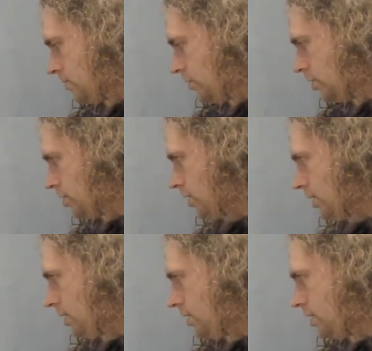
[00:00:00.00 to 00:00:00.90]
which
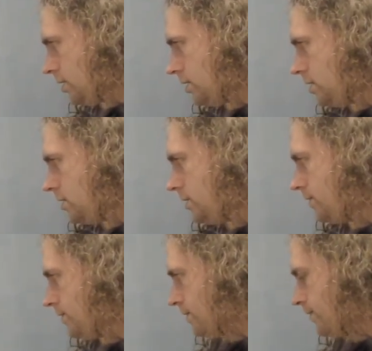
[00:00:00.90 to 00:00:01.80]
in
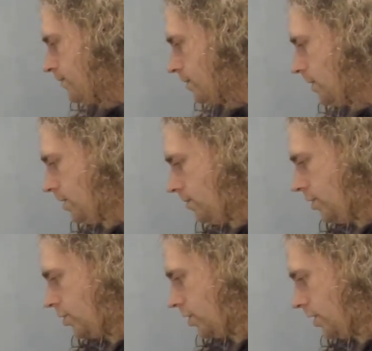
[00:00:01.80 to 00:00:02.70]

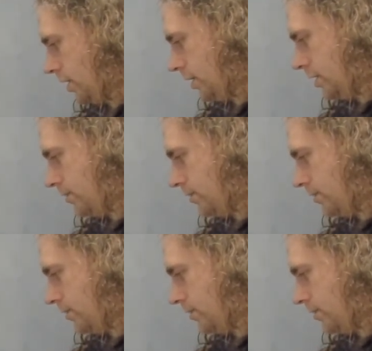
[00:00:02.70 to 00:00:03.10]
America is